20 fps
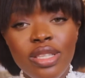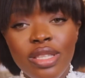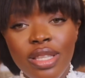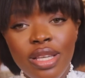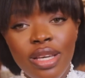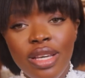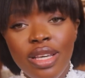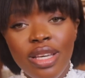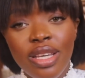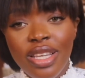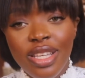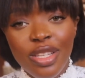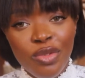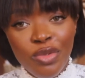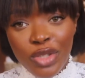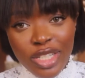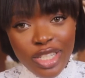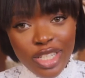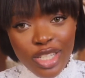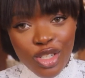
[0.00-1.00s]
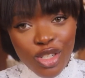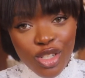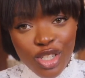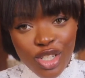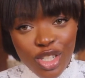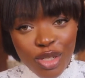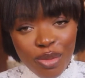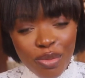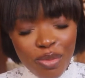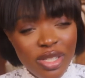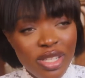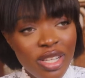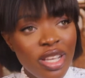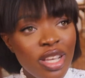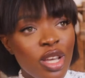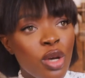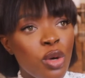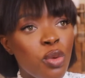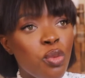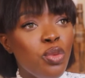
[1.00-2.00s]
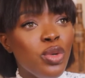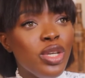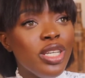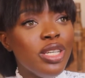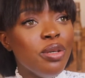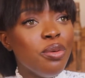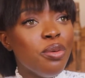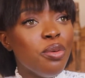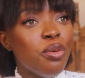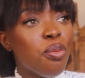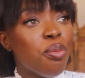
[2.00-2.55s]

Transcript: there in relationships. We